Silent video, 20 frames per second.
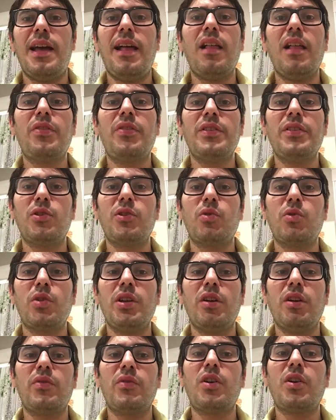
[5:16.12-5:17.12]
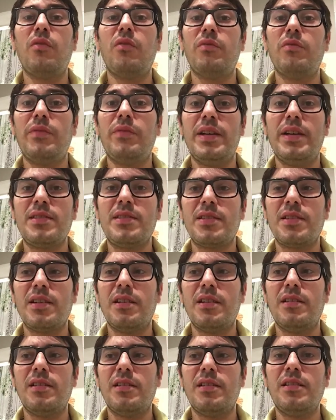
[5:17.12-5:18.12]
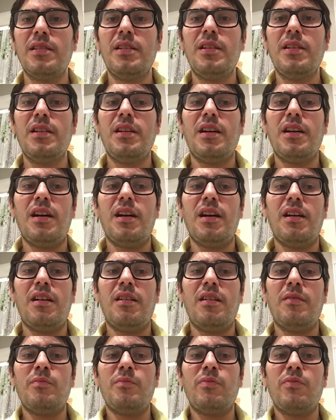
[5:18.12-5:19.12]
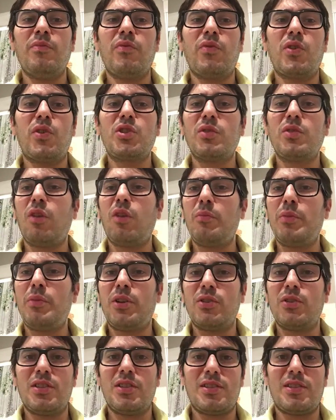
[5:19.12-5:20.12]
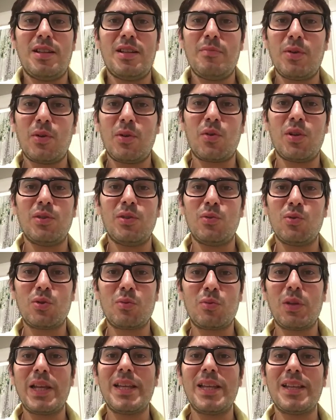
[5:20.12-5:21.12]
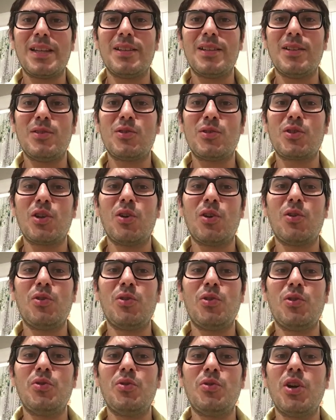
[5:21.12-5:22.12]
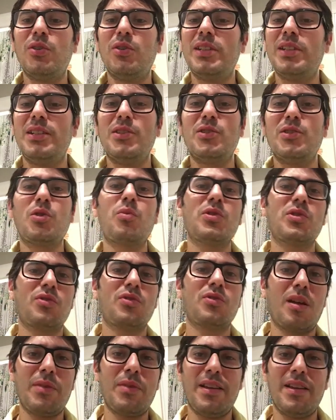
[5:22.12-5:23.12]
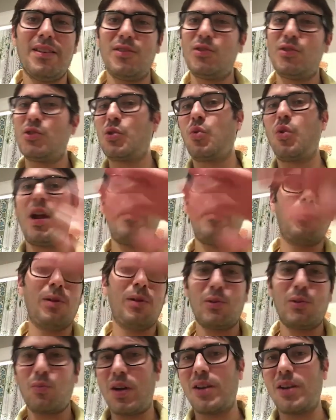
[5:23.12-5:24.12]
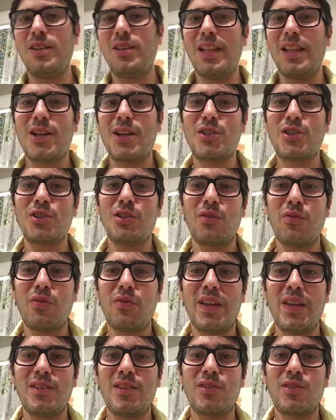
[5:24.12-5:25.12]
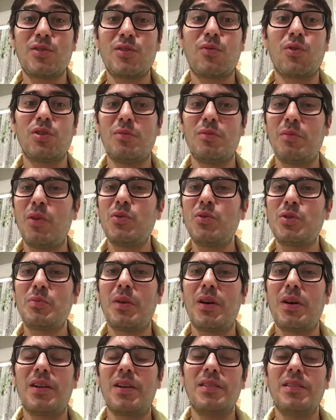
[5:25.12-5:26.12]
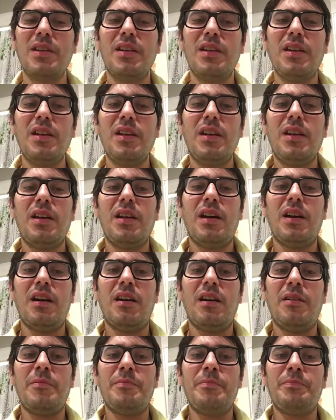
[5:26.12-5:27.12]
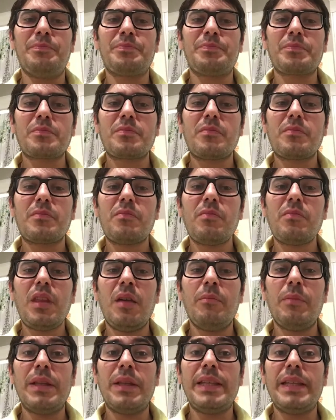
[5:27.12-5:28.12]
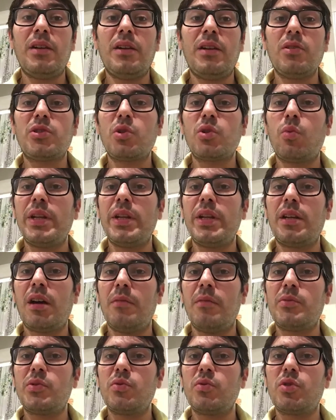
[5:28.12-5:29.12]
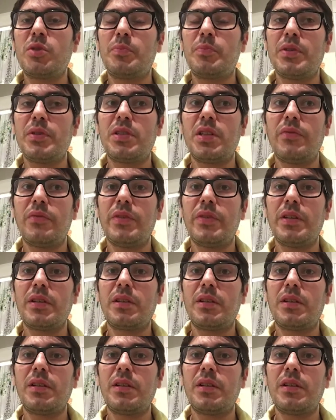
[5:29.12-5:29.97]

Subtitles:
healthy degree of convivencia. First of all, because it's an immigrant who's playing it. And so you know that it's always going to be a scrambled recollection of things for the most part. But then also when it comes to specific